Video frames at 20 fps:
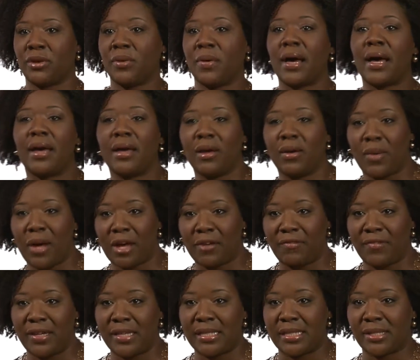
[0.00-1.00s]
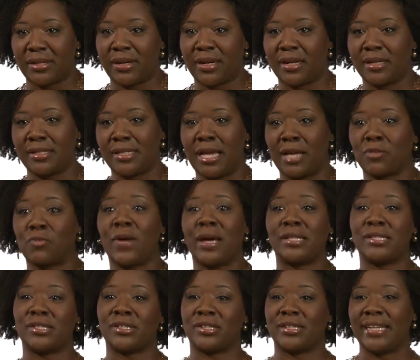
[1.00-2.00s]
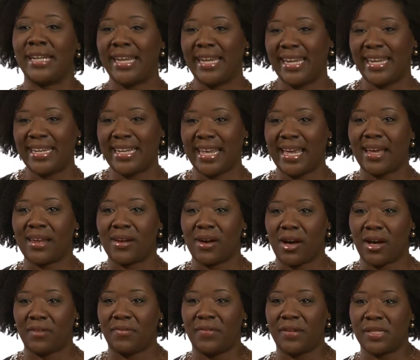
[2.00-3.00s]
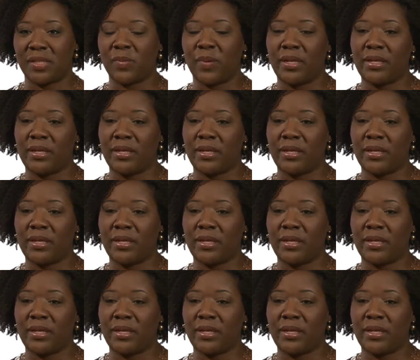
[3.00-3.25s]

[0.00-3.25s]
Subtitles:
Ohio office or our Southwestern Indiana office,